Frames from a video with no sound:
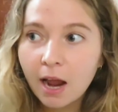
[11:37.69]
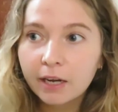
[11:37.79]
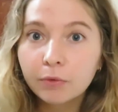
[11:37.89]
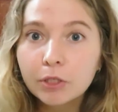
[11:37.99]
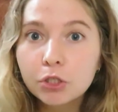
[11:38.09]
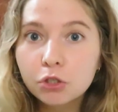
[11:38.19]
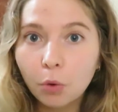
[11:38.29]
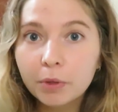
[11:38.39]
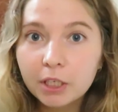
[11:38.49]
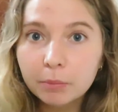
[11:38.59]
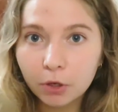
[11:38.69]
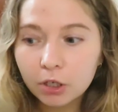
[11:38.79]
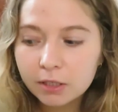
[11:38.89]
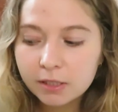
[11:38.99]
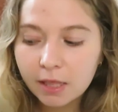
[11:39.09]
And I read so many
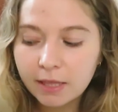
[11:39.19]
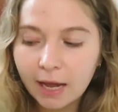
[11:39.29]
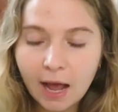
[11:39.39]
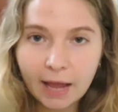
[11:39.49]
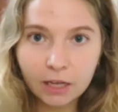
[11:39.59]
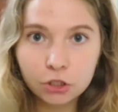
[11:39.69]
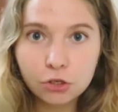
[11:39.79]
books that I got